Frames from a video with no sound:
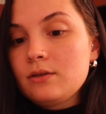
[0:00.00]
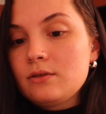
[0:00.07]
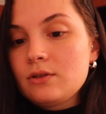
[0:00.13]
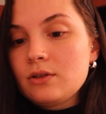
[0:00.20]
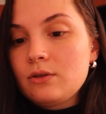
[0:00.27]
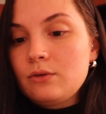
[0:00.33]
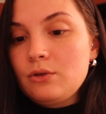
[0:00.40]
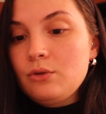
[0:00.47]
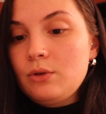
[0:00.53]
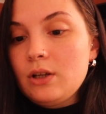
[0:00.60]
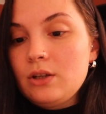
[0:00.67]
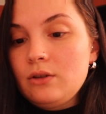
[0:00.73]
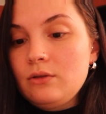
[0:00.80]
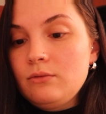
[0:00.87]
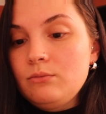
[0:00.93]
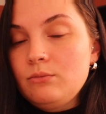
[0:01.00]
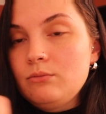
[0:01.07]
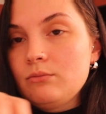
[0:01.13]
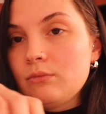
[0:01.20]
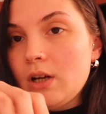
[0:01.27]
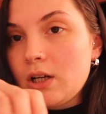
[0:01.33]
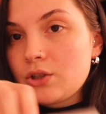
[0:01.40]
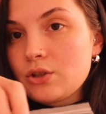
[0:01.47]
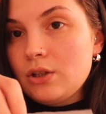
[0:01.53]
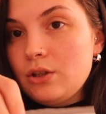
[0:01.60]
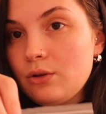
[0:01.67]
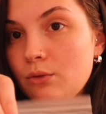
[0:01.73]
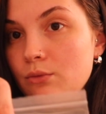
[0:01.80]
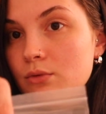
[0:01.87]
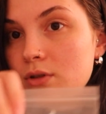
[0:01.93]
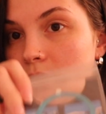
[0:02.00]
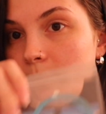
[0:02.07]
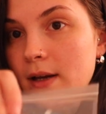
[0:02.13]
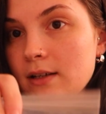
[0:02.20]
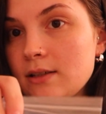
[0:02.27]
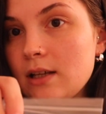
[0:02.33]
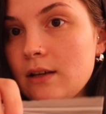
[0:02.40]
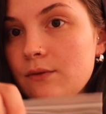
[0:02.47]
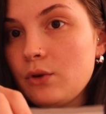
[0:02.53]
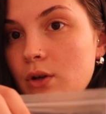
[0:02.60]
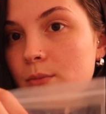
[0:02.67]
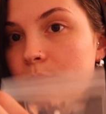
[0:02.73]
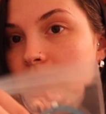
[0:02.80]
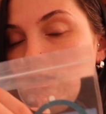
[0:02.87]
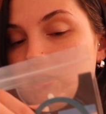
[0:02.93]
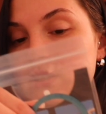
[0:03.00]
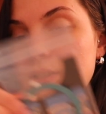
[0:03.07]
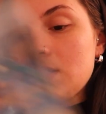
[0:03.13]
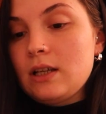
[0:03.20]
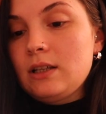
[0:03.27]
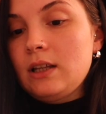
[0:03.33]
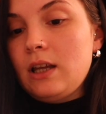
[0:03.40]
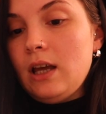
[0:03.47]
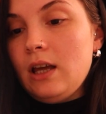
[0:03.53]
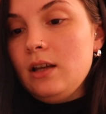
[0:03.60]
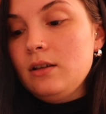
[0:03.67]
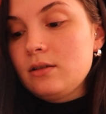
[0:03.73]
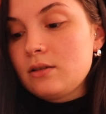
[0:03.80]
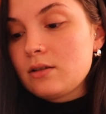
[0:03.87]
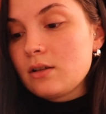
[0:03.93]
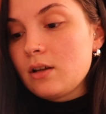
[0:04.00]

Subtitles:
so you can actually use the MagSafe. You can put this inside the case.